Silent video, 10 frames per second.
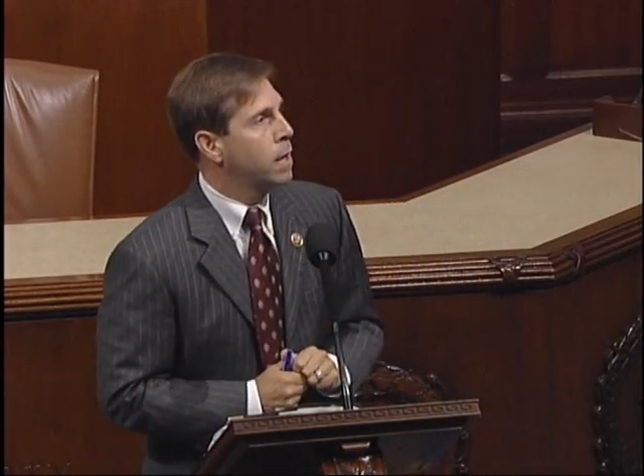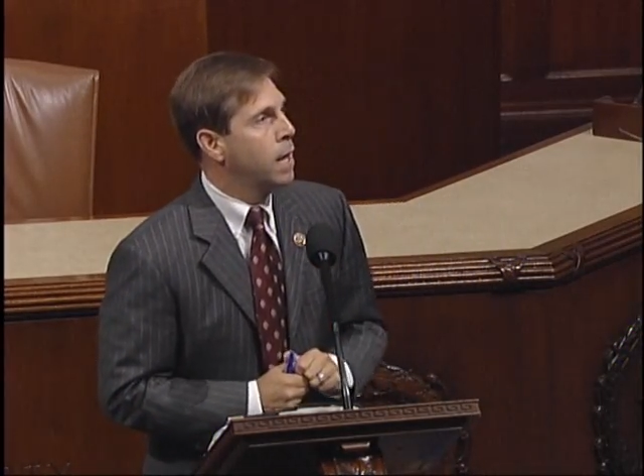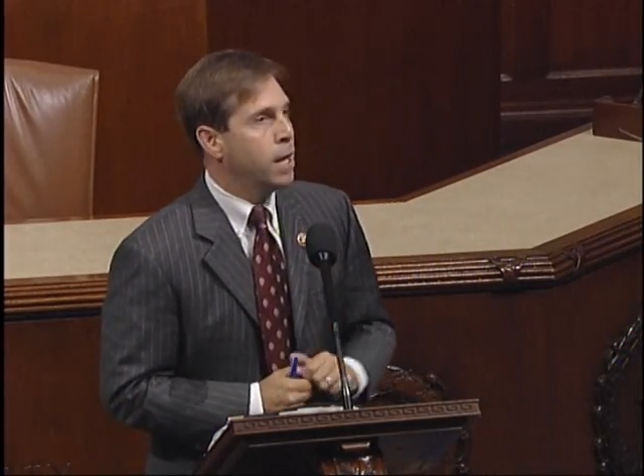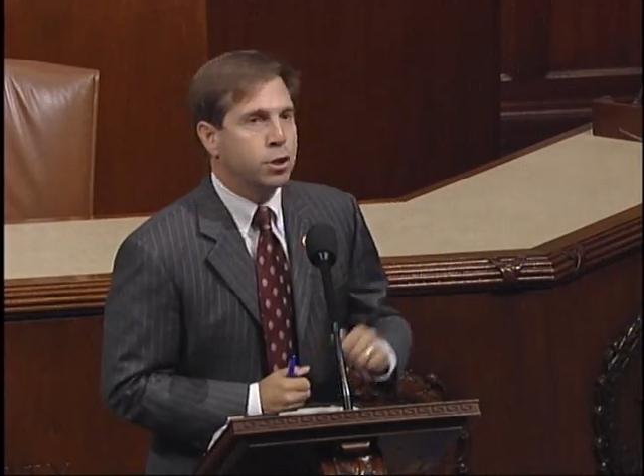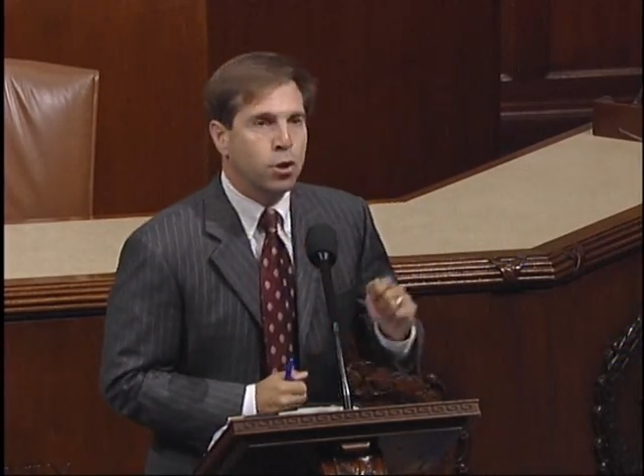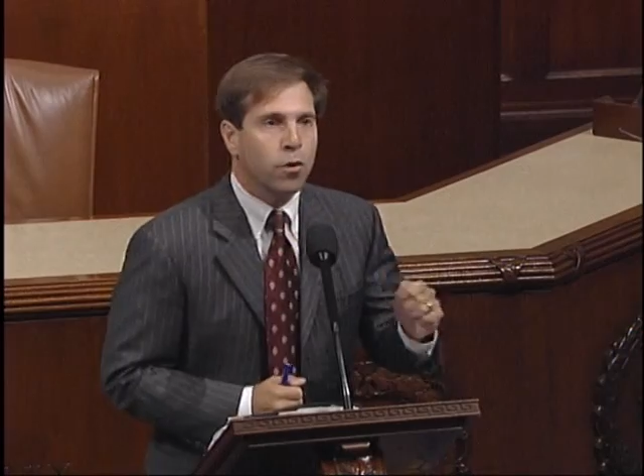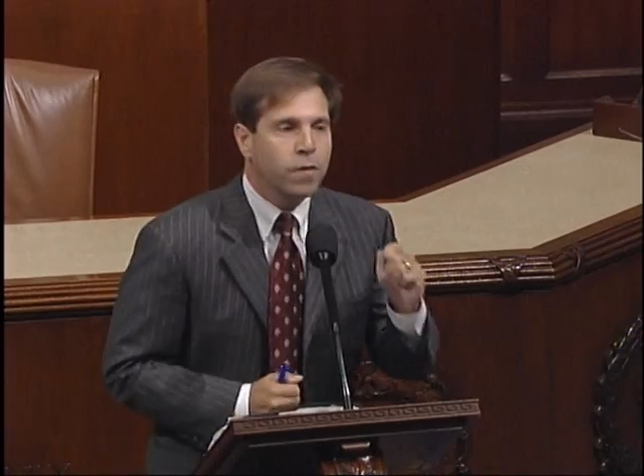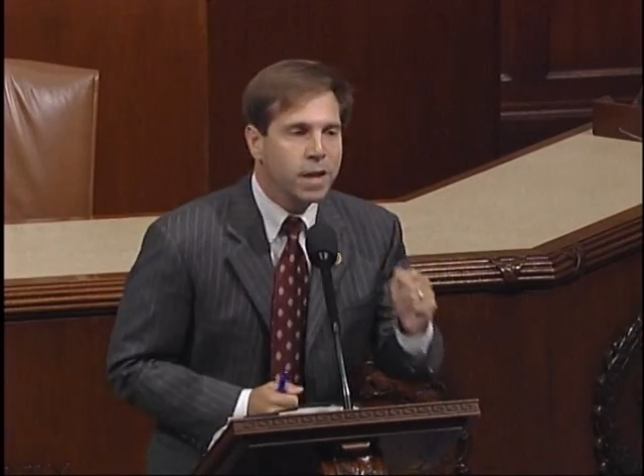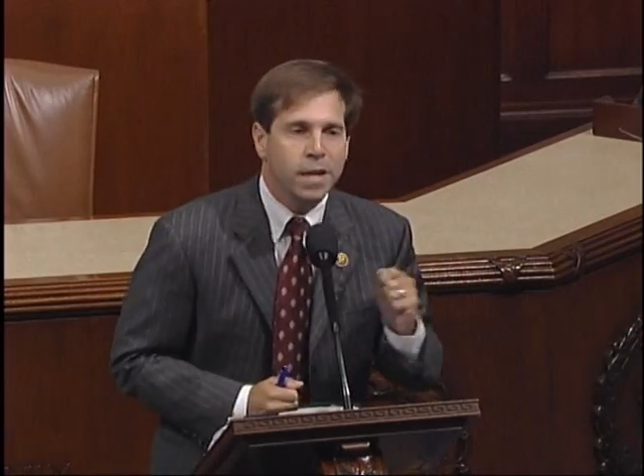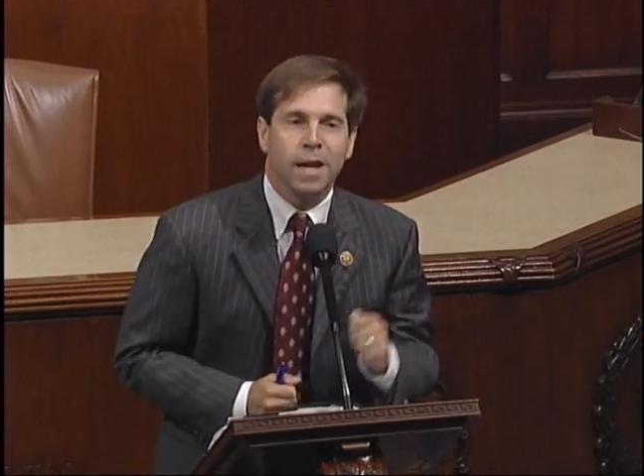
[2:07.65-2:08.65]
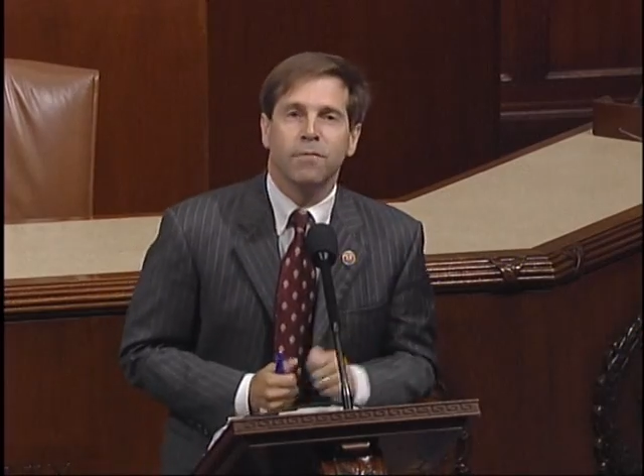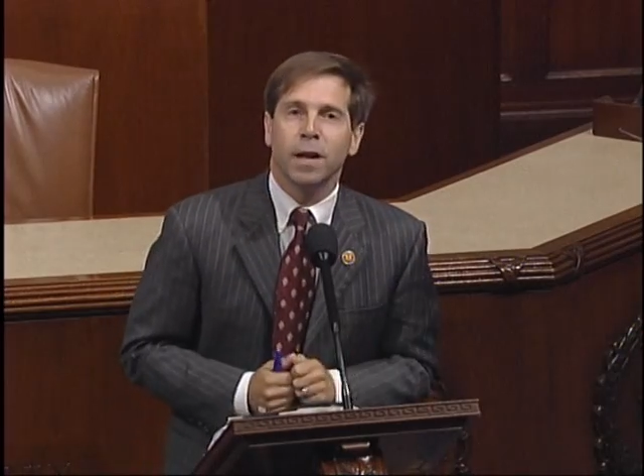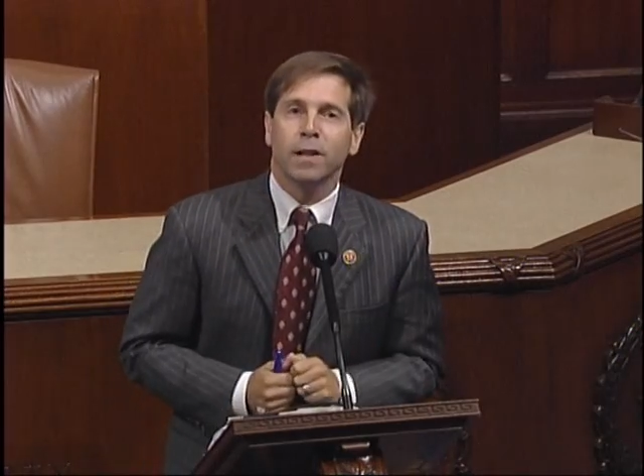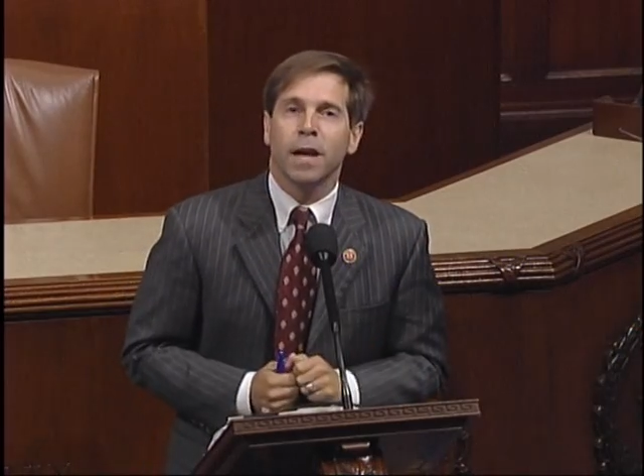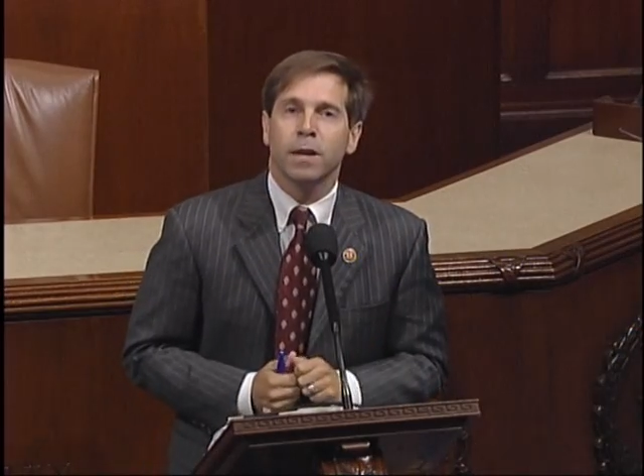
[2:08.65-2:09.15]
And serve he did.
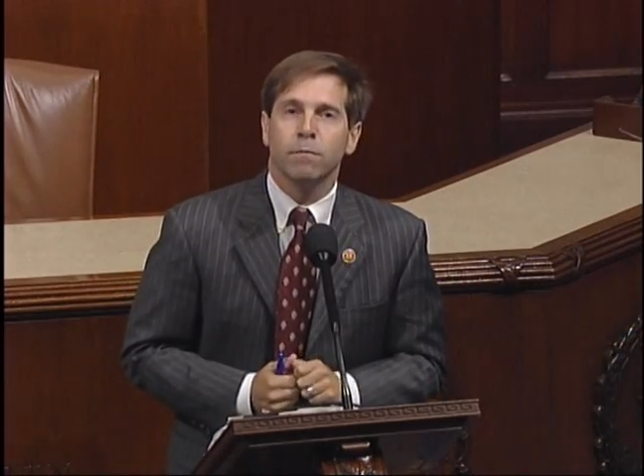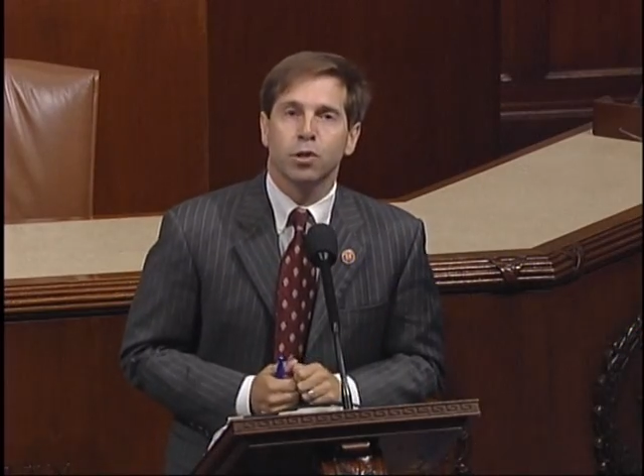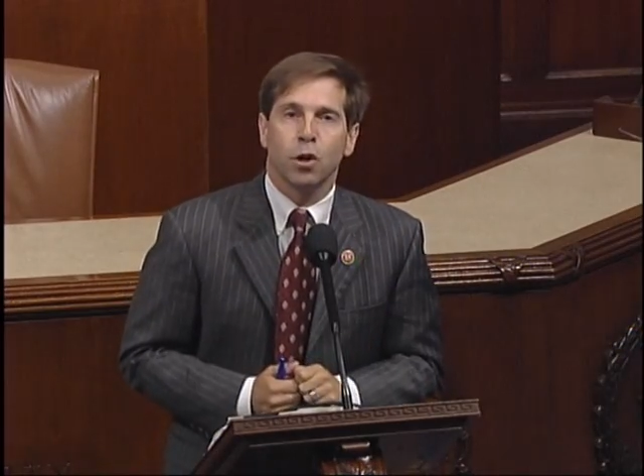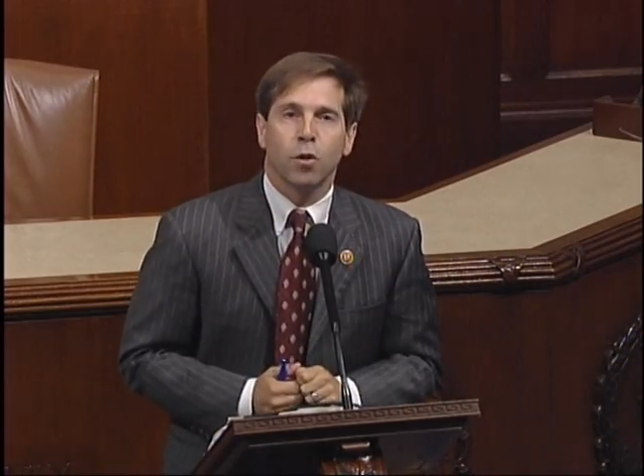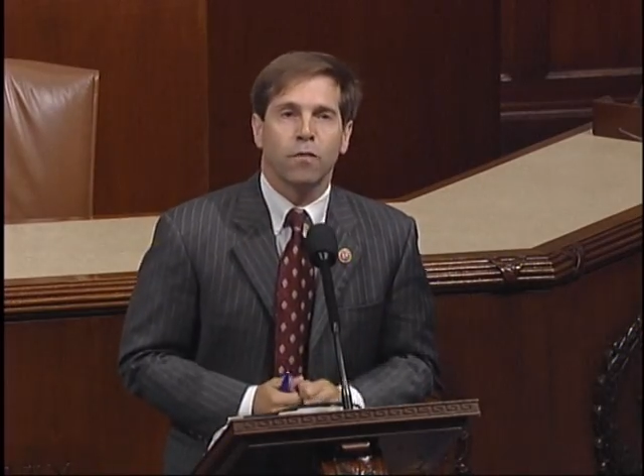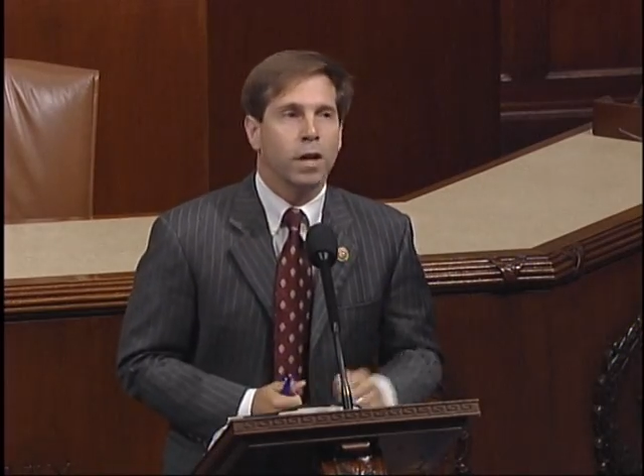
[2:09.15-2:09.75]
They let him serve,